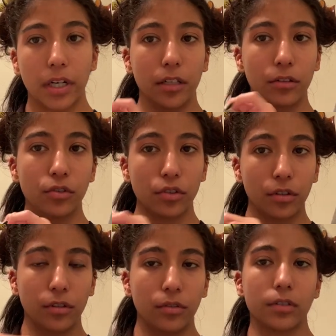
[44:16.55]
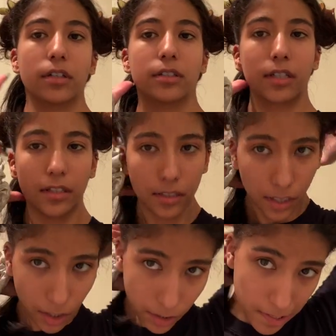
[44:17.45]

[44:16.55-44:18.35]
I'll usually do is I'll take this hair